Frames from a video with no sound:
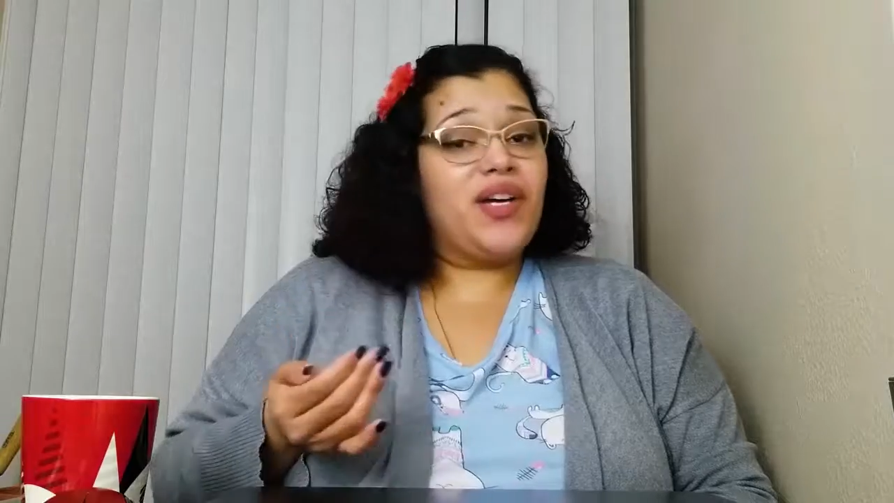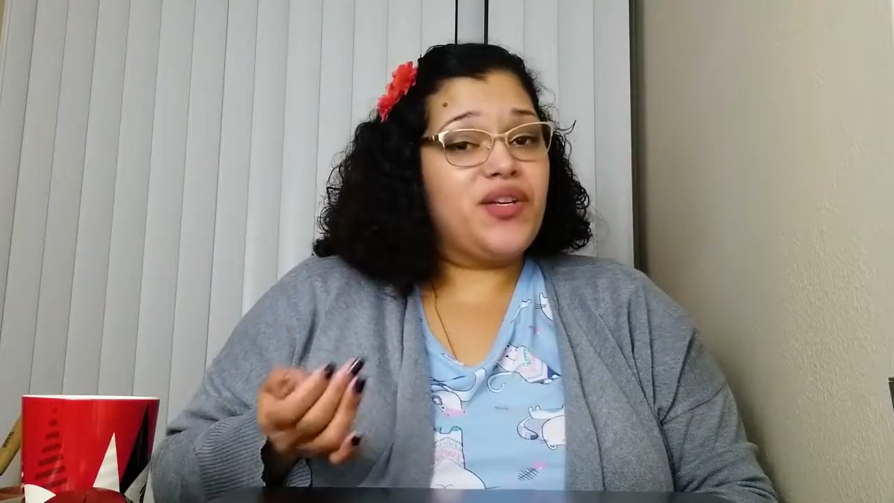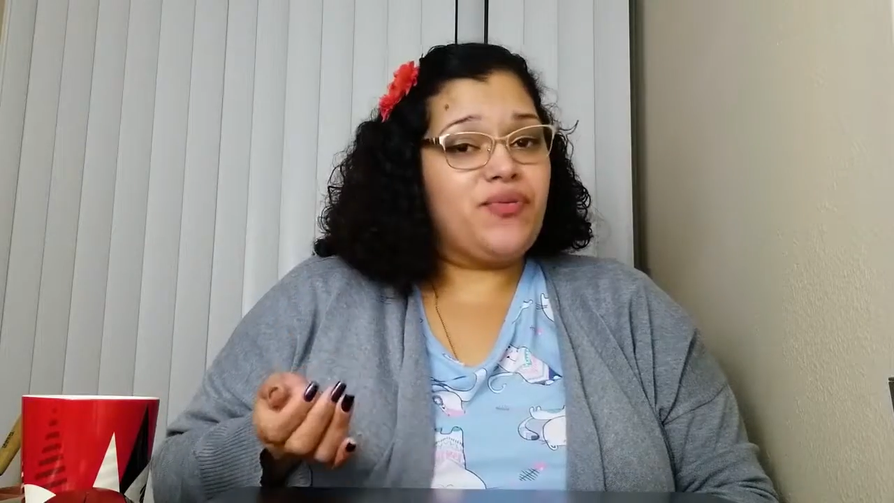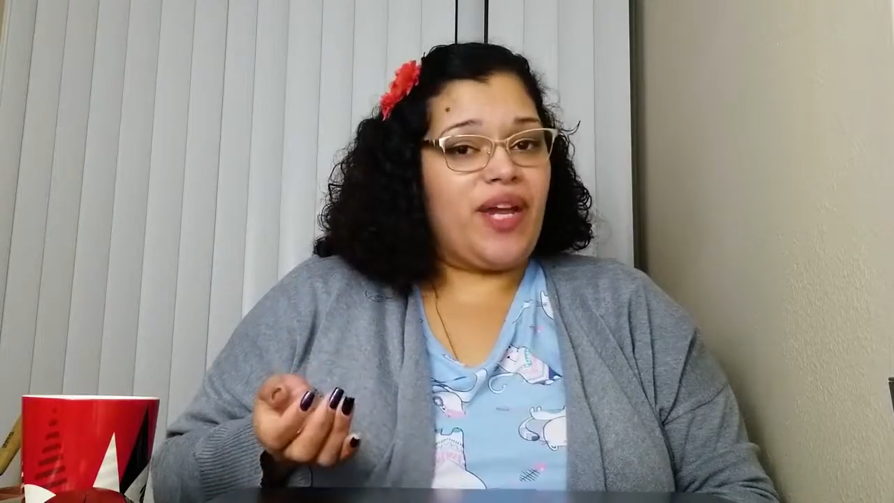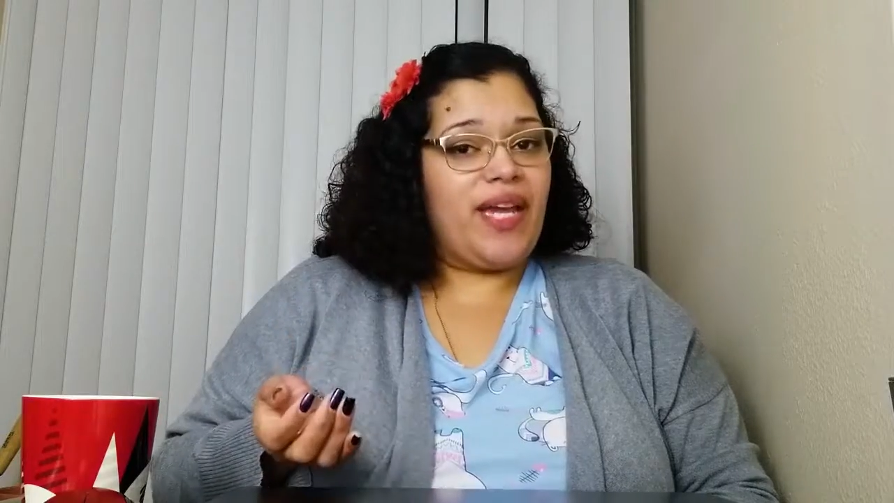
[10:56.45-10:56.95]

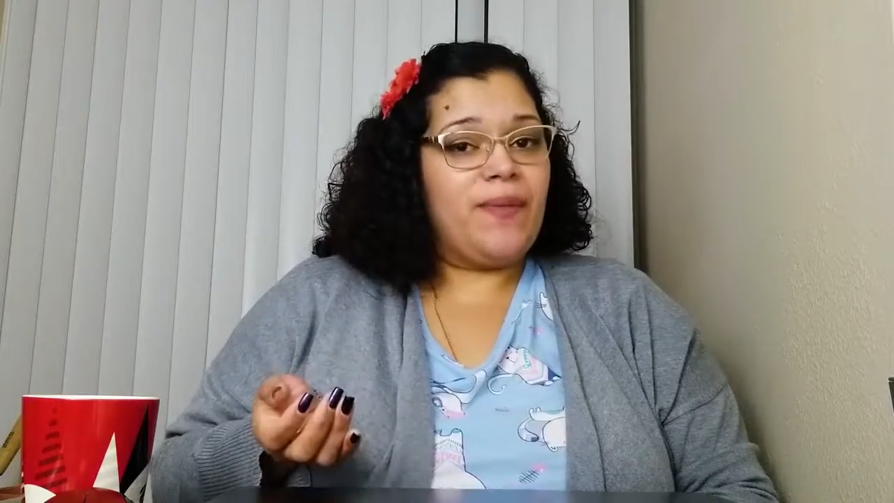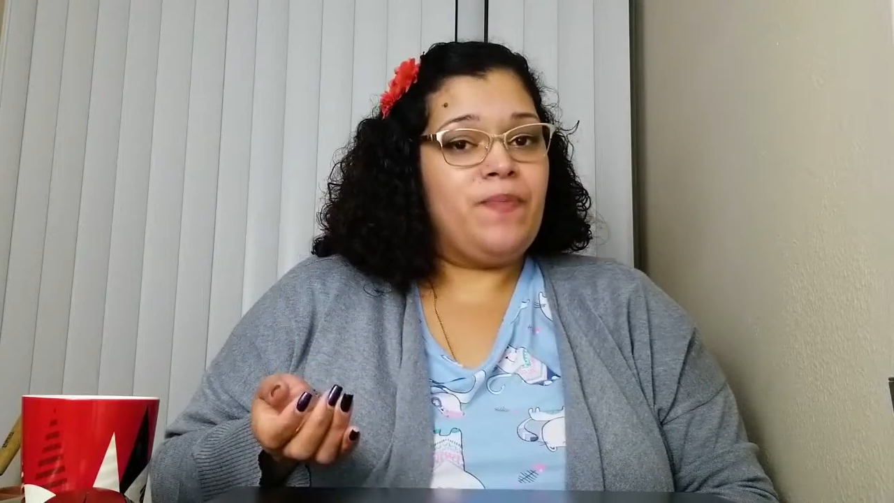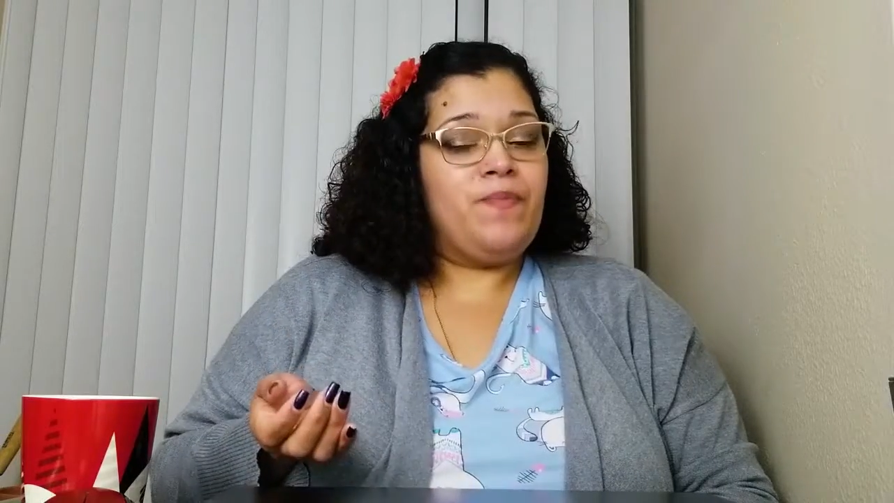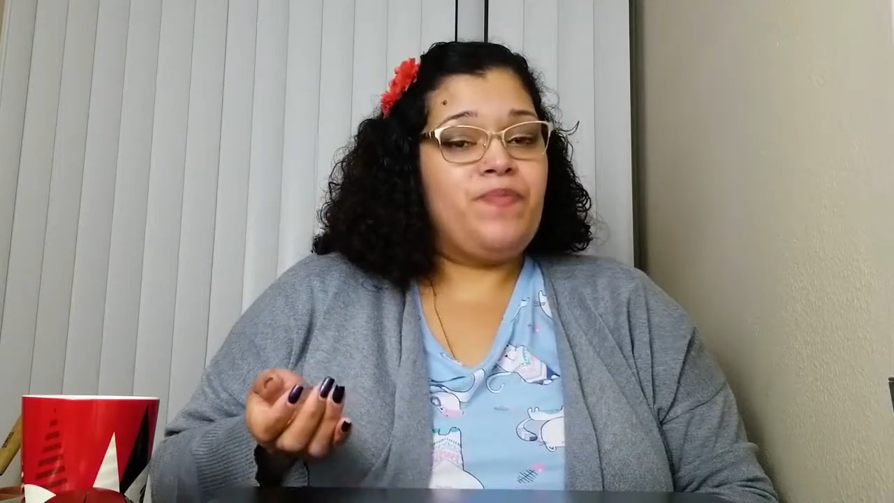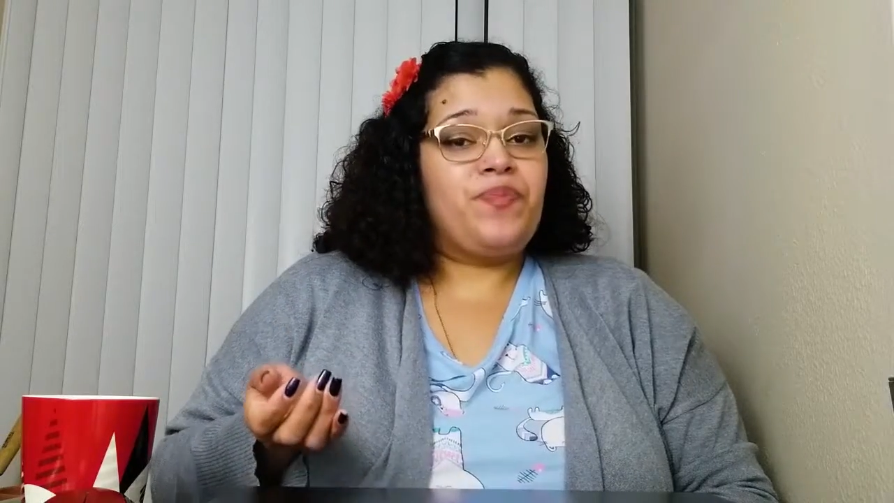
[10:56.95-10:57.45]
rate
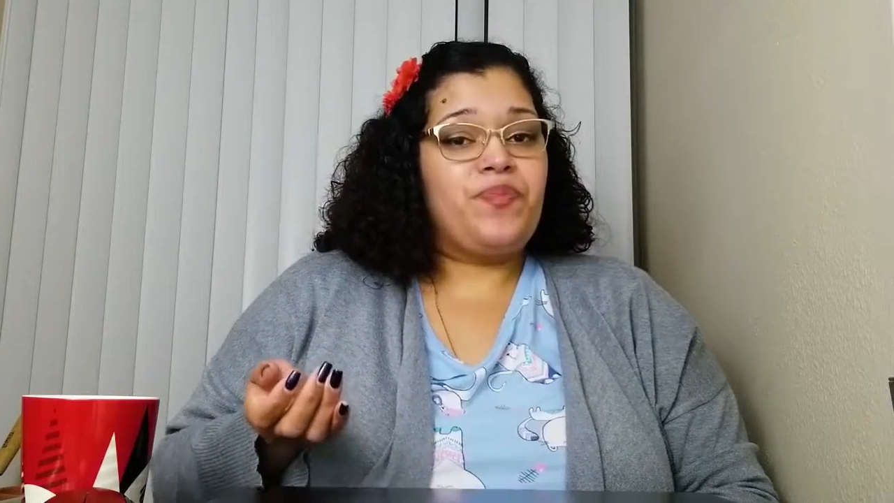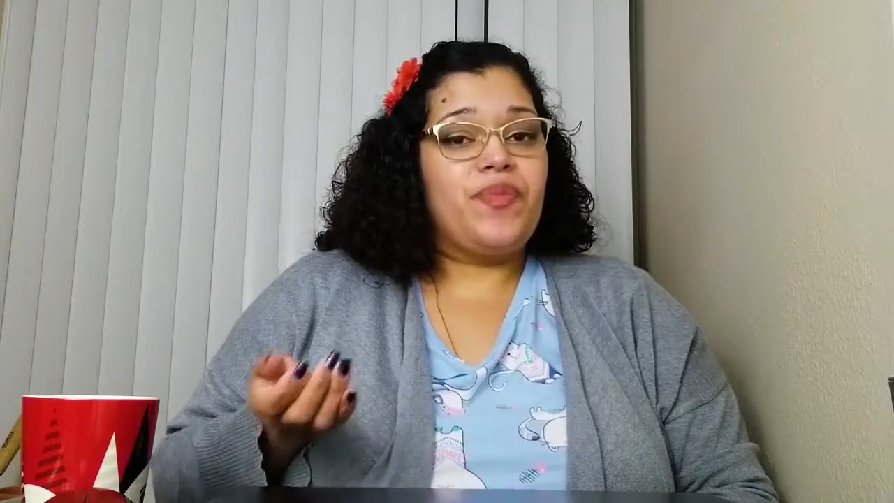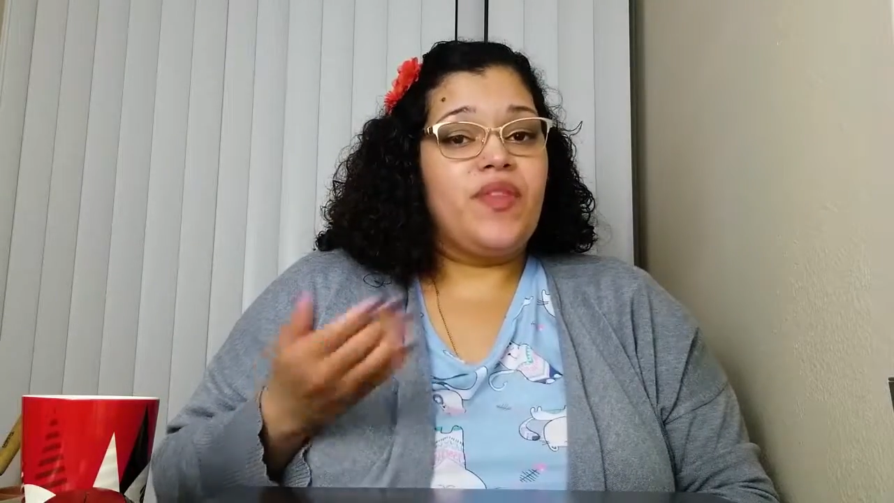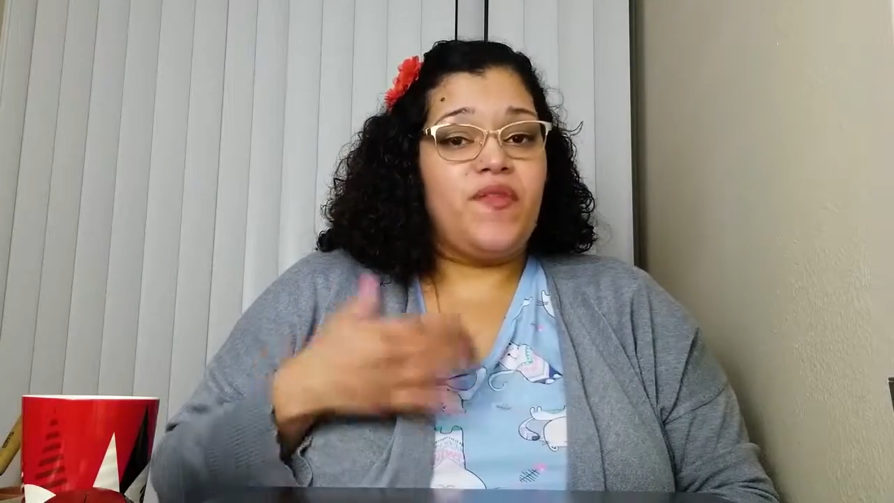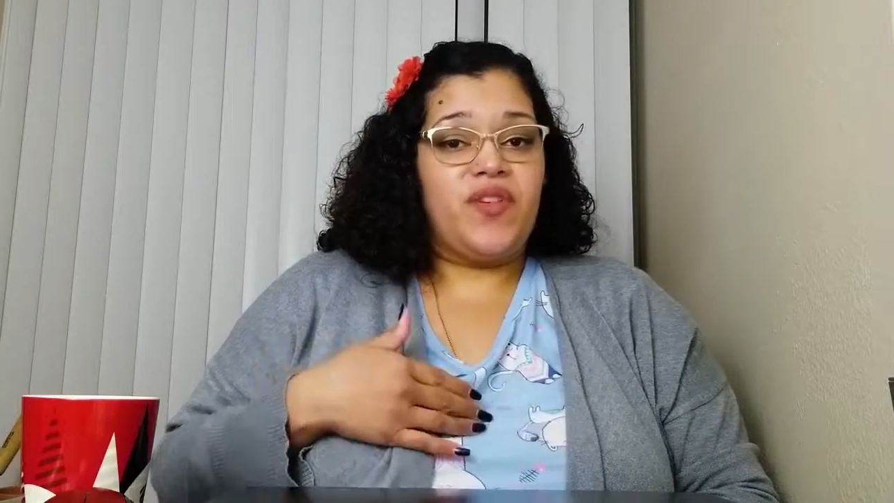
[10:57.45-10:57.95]
the
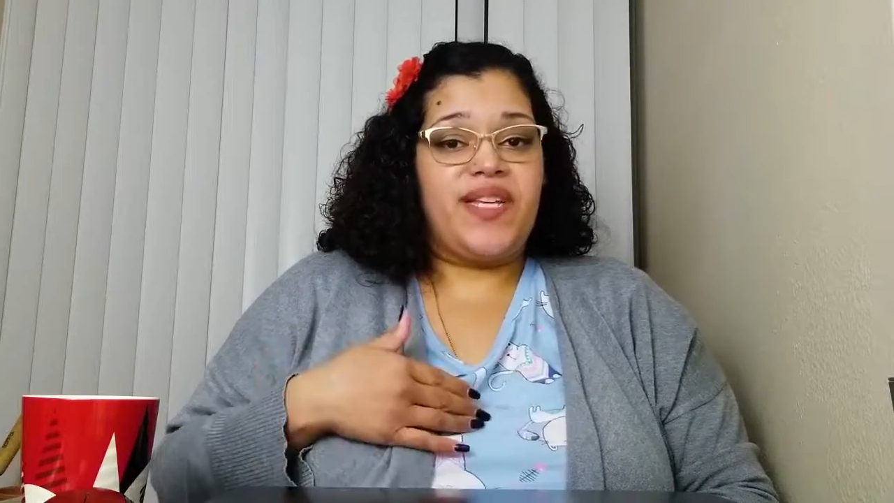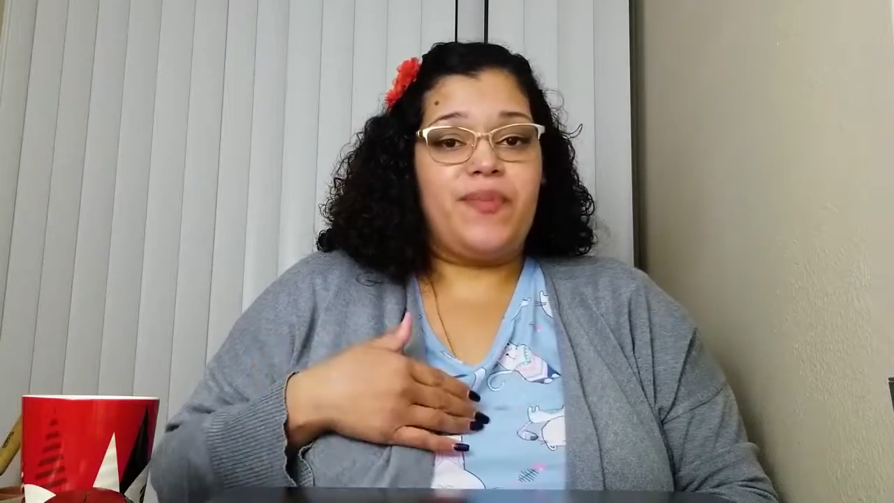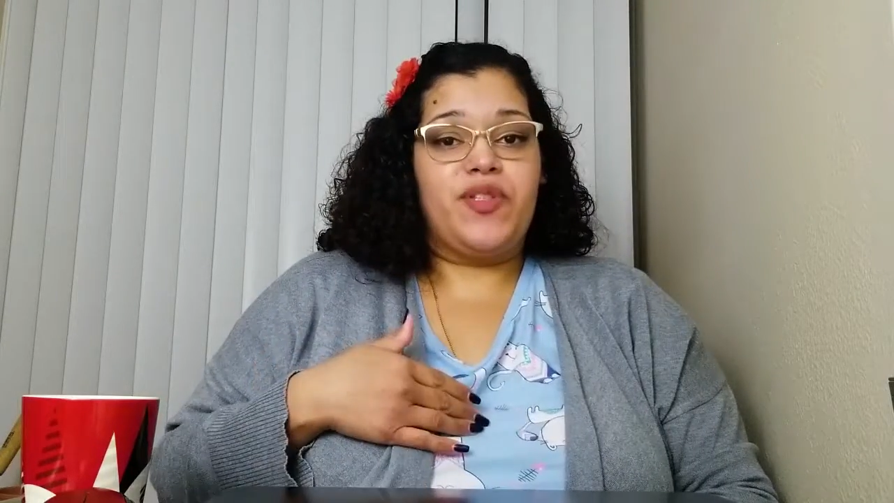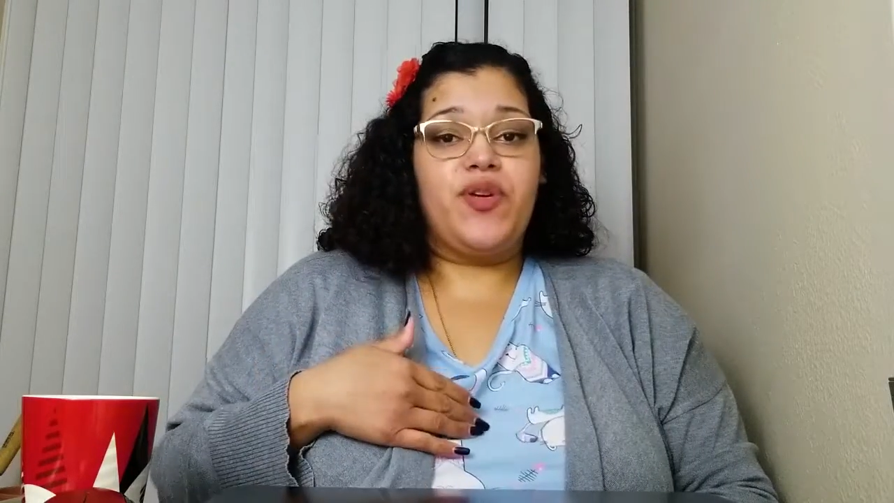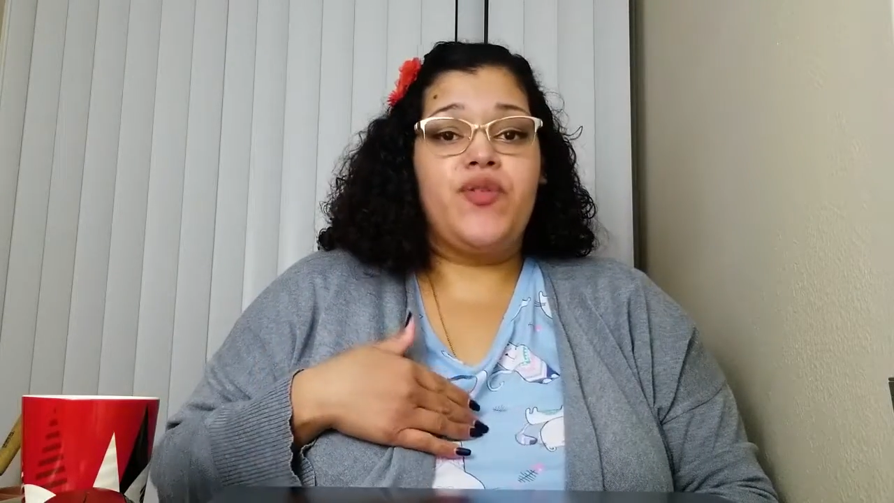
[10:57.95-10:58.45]
first
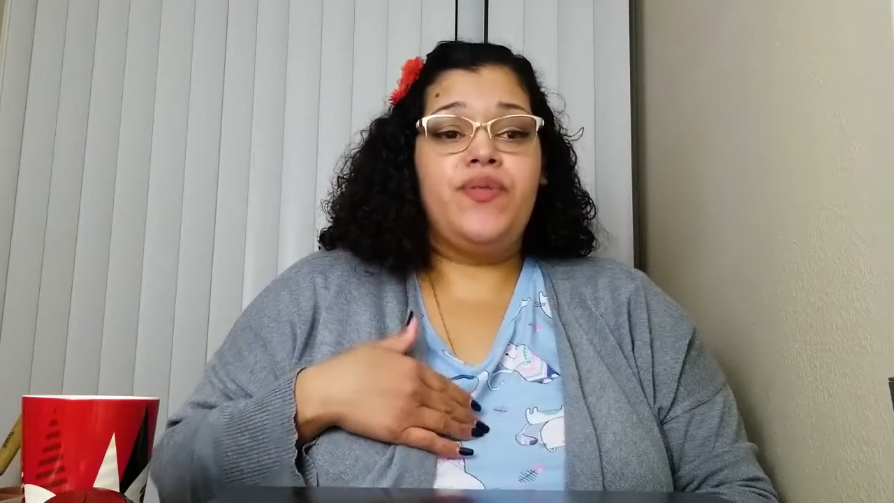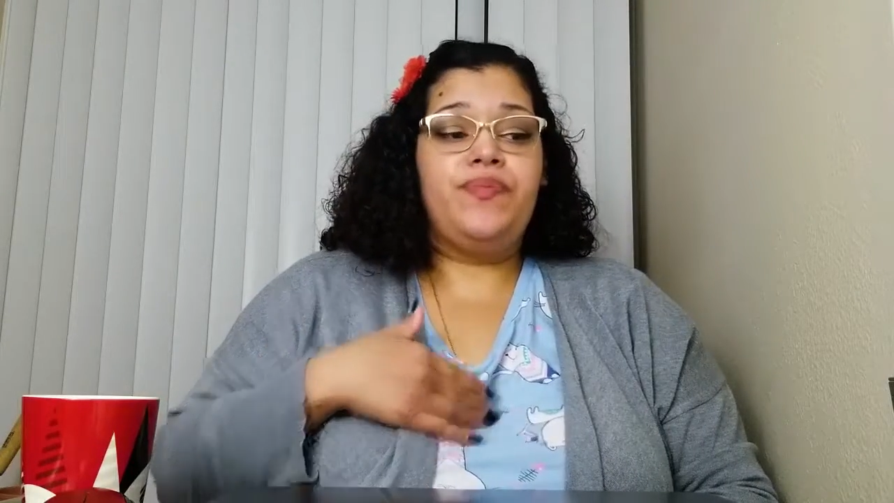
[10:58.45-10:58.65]
episode